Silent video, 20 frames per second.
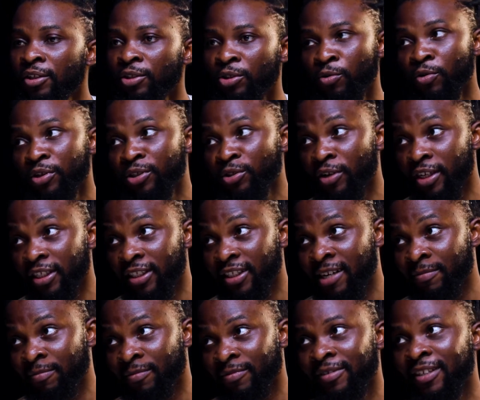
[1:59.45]
School is not a
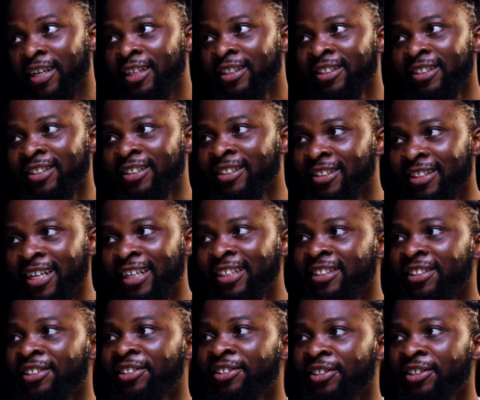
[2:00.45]
scam. That
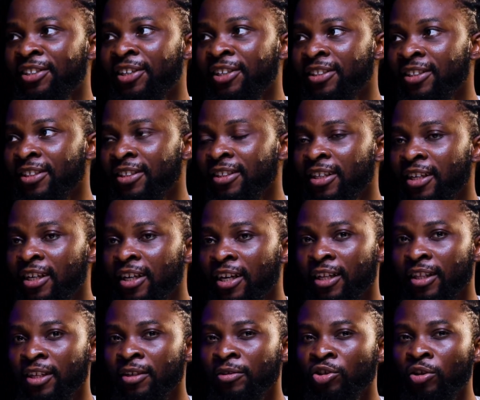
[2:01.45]
is certain. I
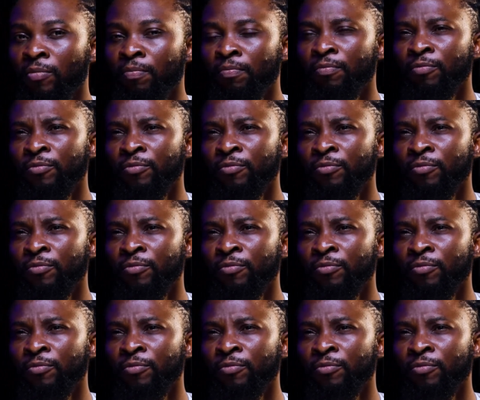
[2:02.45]
think some